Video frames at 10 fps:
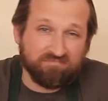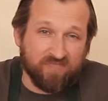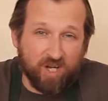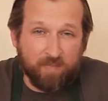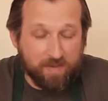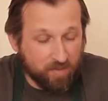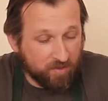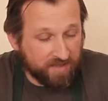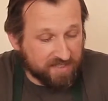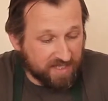A lot of people
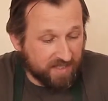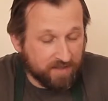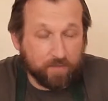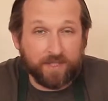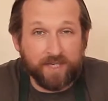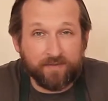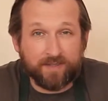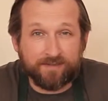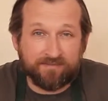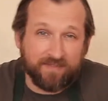undecided, whatever.
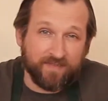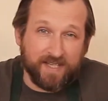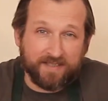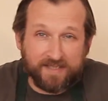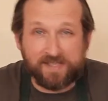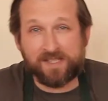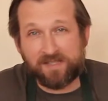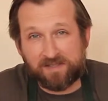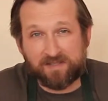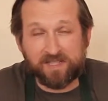
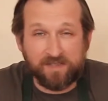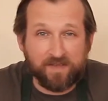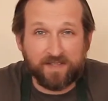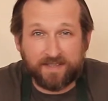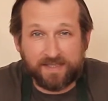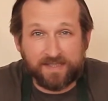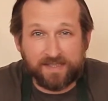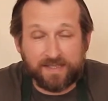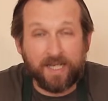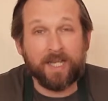Advantages,
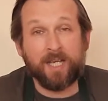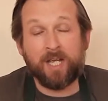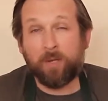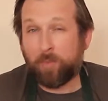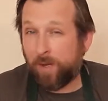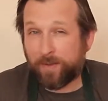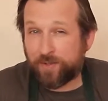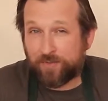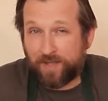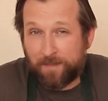disadvantages. Probably
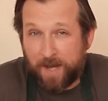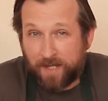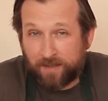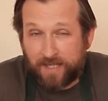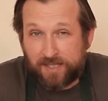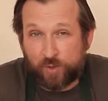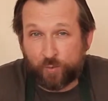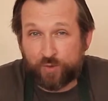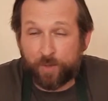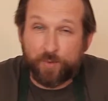doesn't really matter unless you
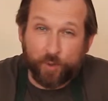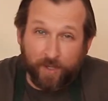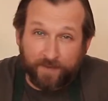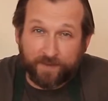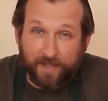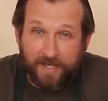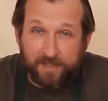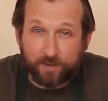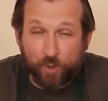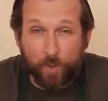own some sort of
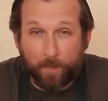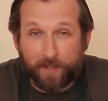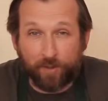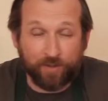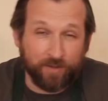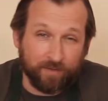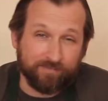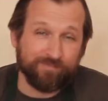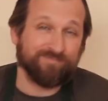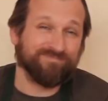international company or your
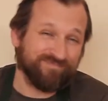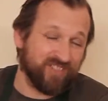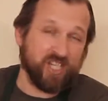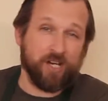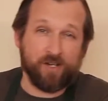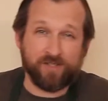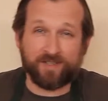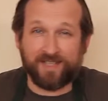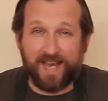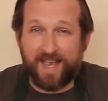shares
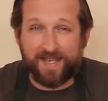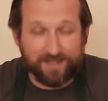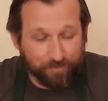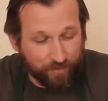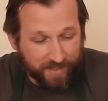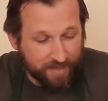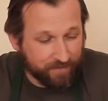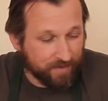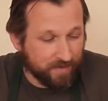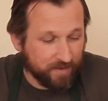in gas,
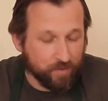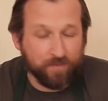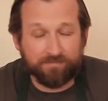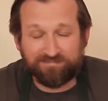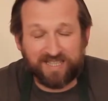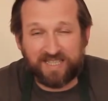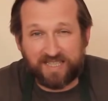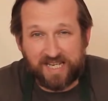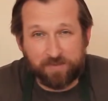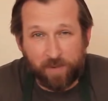whatever. No, clearly
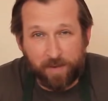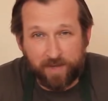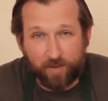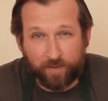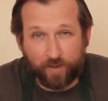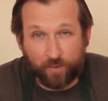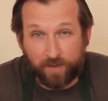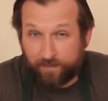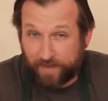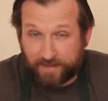it's probably not really going to
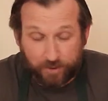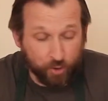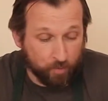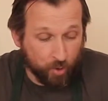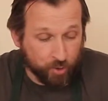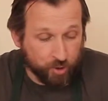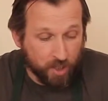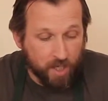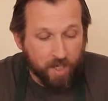affect you too much.